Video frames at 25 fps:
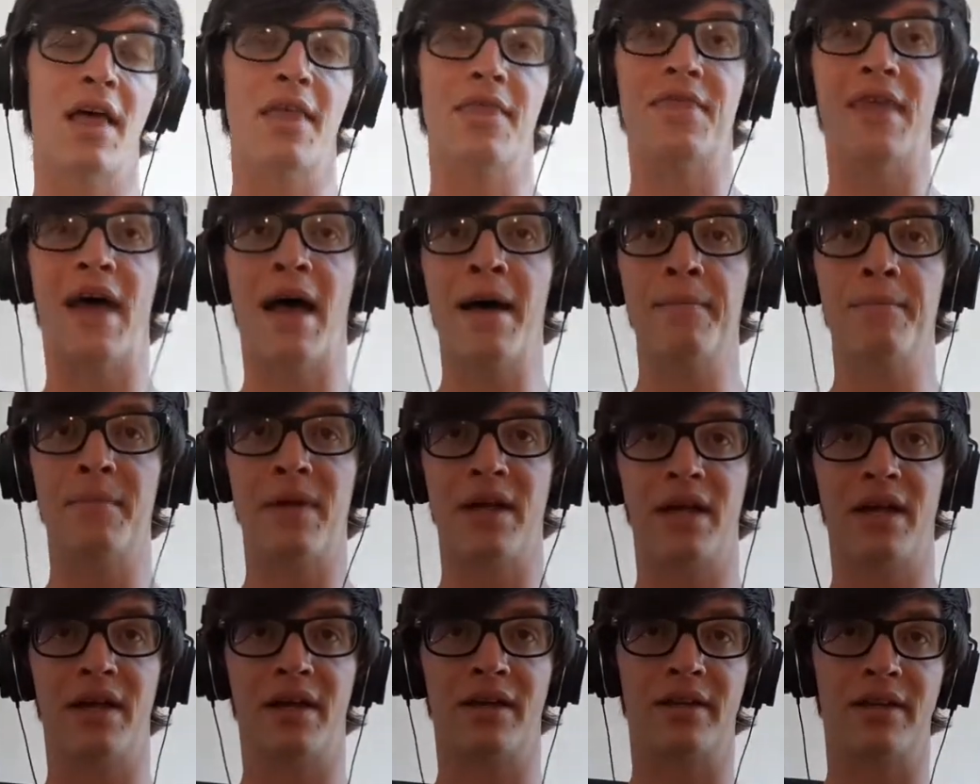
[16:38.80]
That
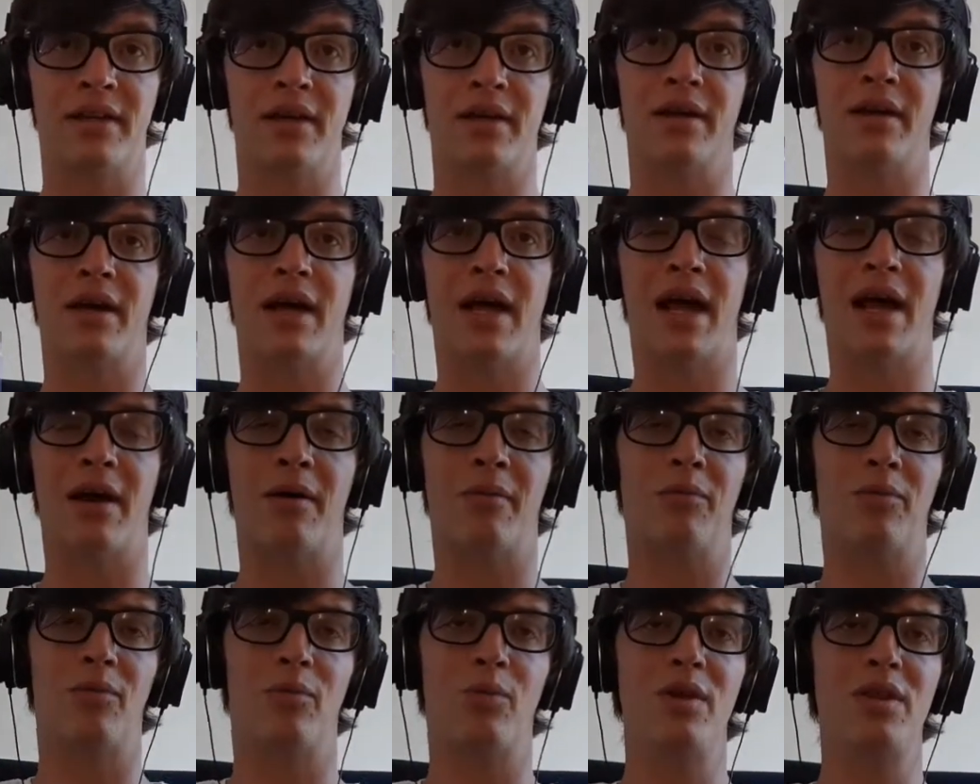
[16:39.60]
man
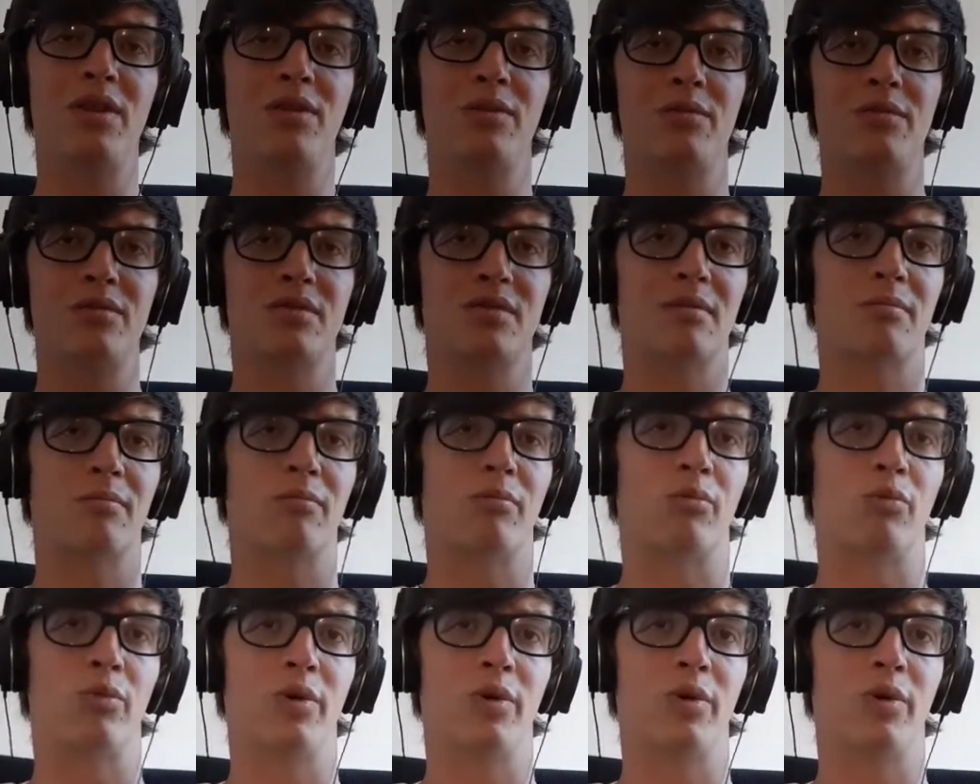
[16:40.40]
went through some